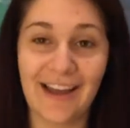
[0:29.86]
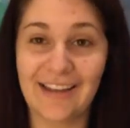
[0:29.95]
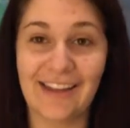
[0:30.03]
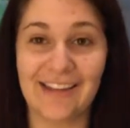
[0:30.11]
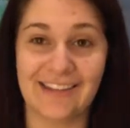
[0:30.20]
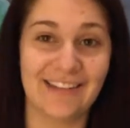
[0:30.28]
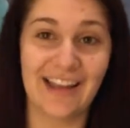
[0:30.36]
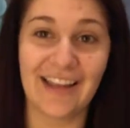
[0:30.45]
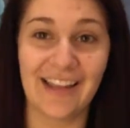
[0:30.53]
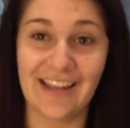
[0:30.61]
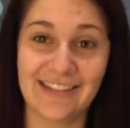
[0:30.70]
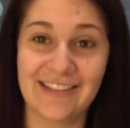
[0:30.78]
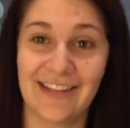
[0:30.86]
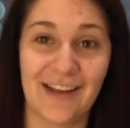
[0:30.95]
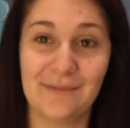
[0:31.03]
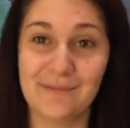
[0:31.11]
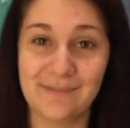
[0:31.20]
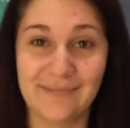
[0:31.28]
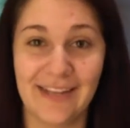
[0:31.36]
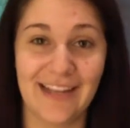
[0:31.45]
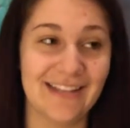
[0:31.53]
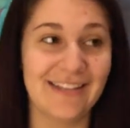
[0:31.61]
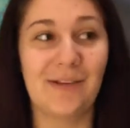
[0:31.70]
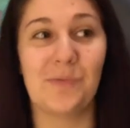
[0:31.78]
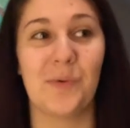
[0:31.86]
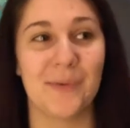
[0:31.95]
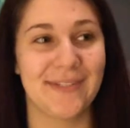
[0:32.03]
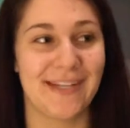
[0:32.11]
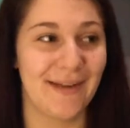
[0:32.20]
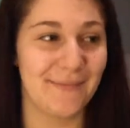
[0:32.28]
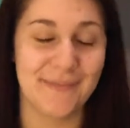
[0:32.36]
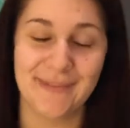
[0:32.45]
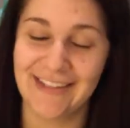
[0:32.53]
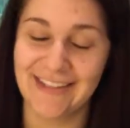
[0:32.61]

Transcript: I can't stop. Can't stop, won't stop.